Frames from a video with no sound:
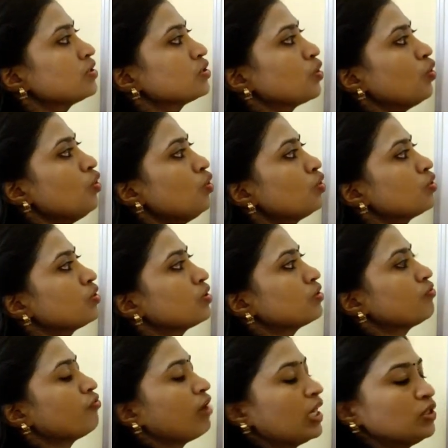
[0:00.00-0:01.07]
So
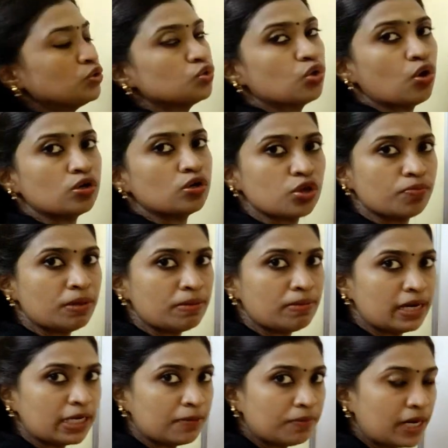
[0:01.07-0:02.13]
5 should also be
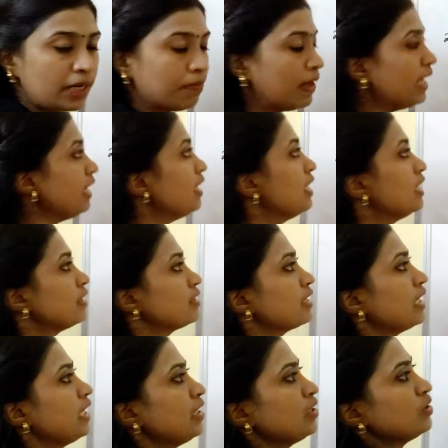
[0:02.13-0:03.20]
multiplied by
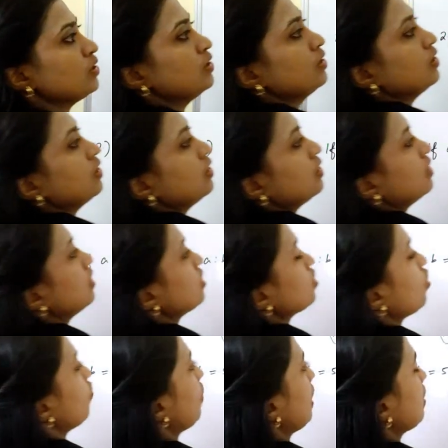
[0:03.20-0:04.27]
3.
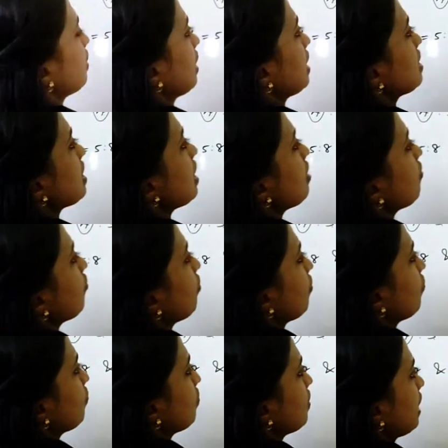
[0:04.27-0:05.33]
So 5 3s are
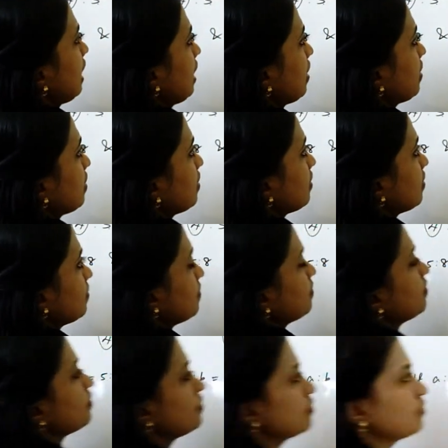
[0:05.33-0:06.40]
15.
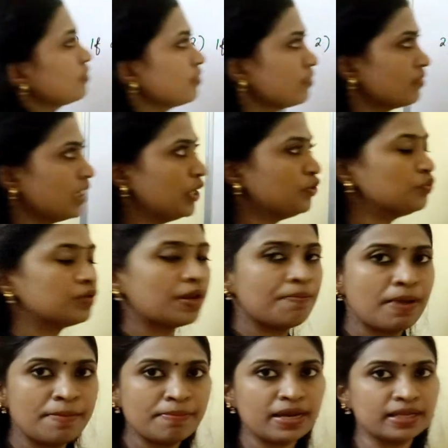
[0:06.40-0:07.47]
Now to
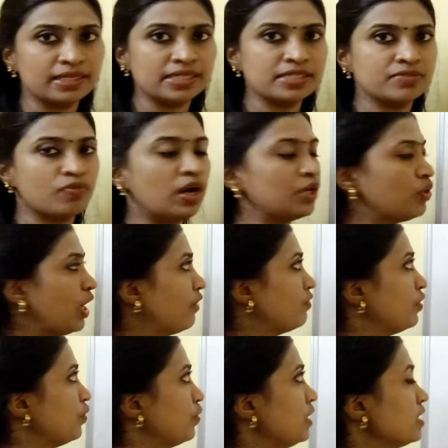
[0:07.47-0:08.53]
remember this, what you have
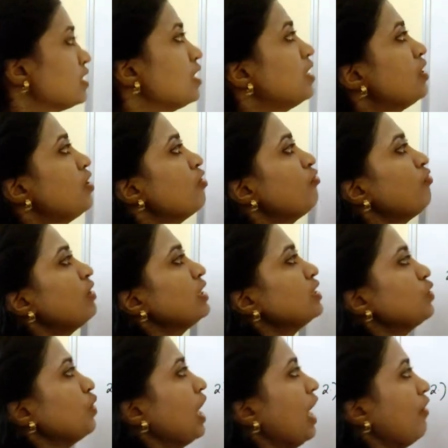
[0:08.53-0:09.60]
to do is,
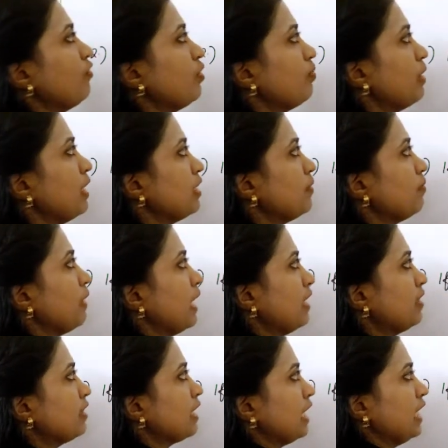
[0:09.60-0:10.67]
first you have to multiply
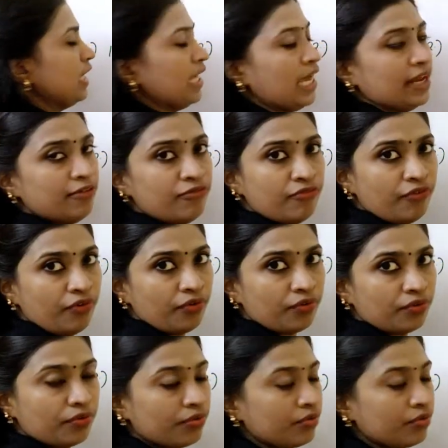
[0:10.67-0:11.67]
3 and 4.